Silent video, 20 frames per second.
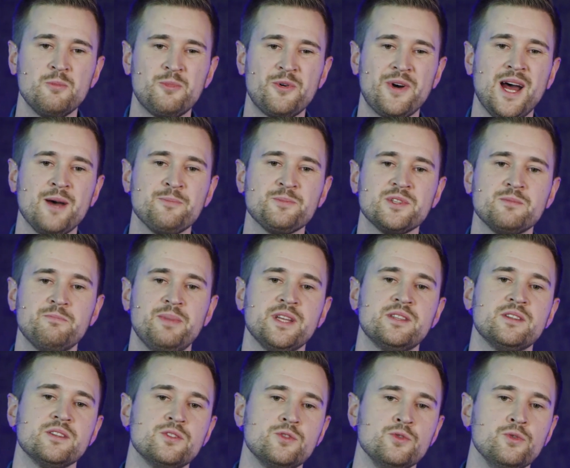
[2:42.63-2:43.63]
perhaps
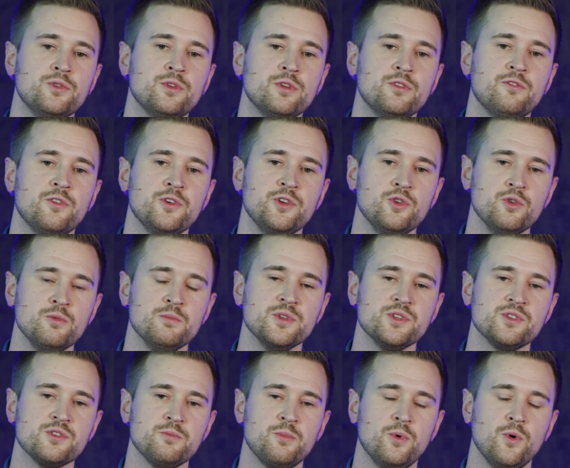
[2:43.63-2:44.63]
better suited for
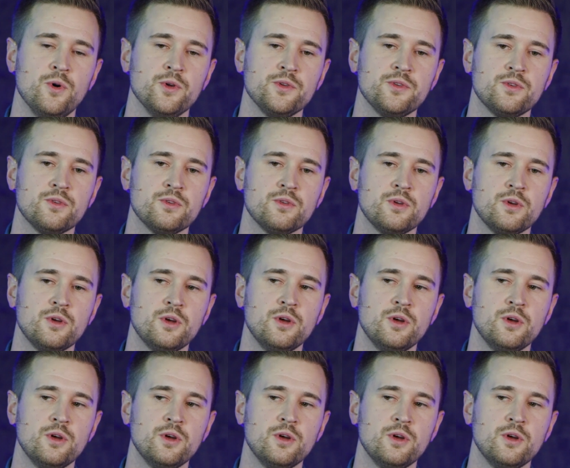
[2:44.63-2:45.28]
human support,